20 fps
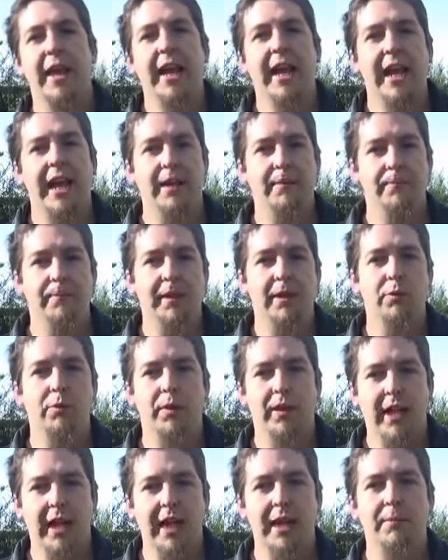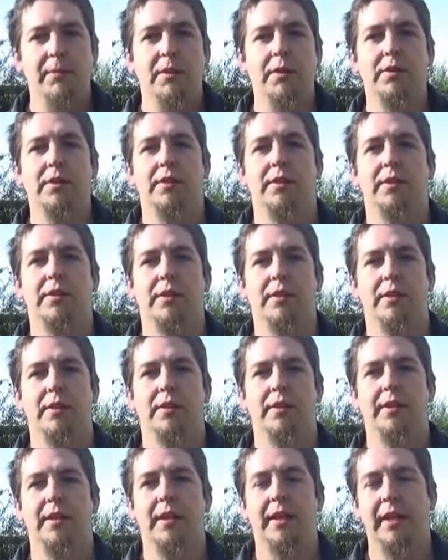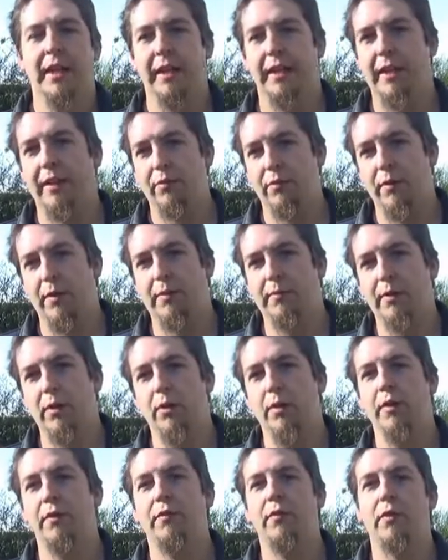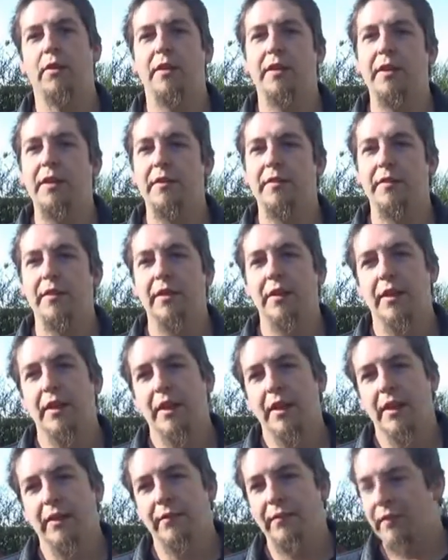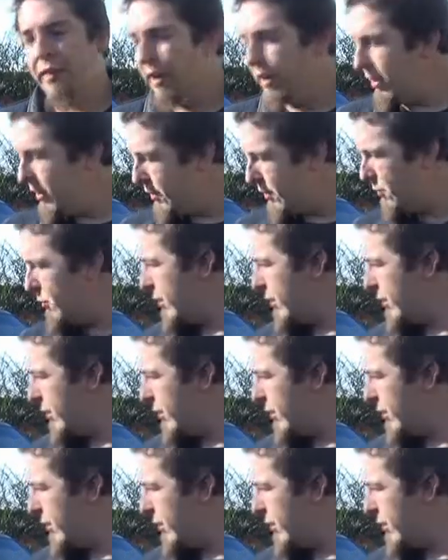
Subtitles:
and be reliable, and that's what I'm going for in this: fun and